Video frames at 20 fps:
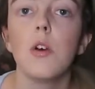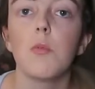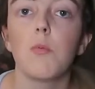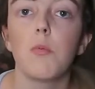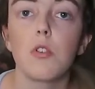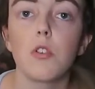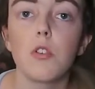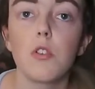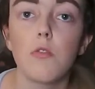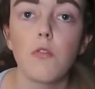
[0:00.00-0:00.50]

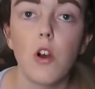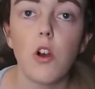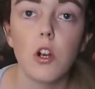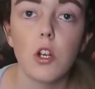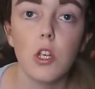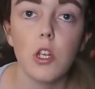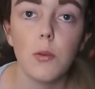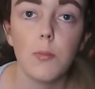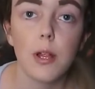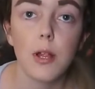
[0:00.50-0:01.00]
once I've got a
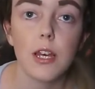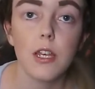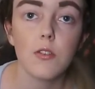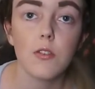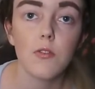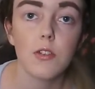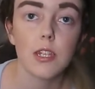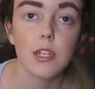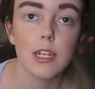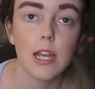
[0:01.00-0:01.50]
new
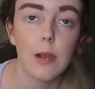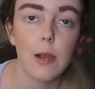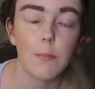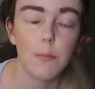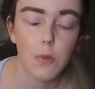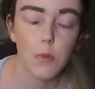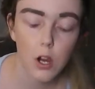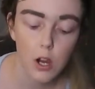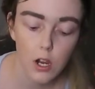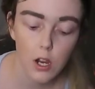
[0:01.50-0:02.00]
place for the
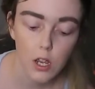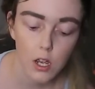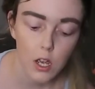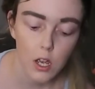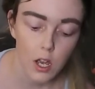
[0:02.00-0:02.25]
camera,